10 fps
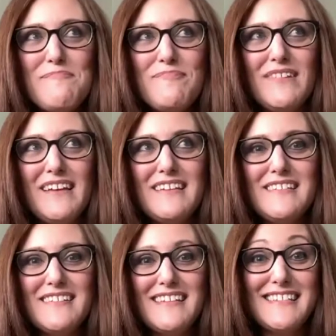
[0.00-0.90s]

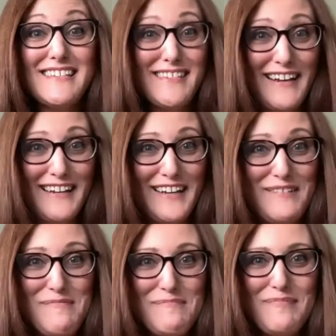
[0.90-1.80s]
is
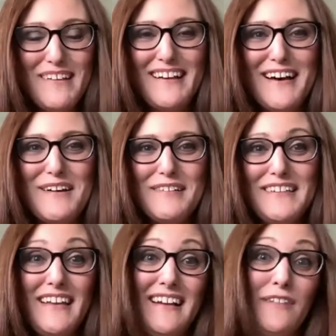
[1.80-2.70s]
exciting, yet